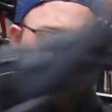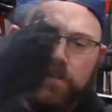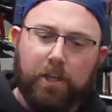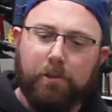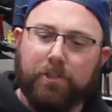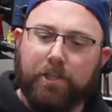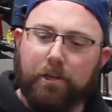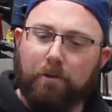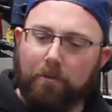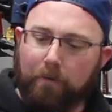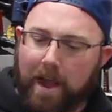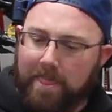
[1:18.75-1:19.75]
two shoe
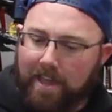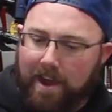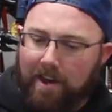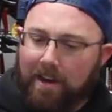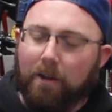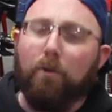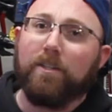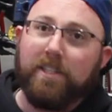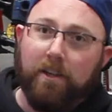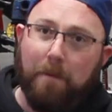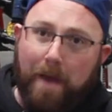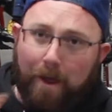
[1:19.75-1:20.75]
right there. And of course,
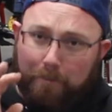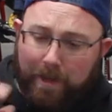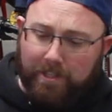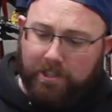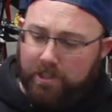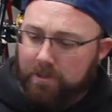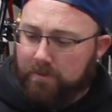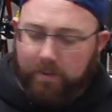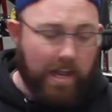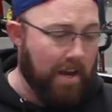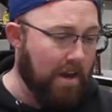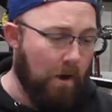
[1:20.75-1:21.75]
these are mountain bike shoes, we
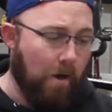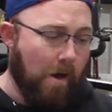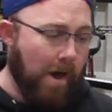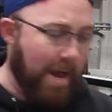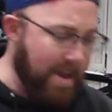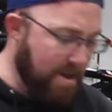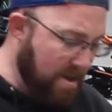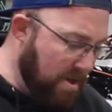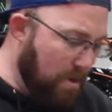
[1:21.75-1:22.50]
didn't know already.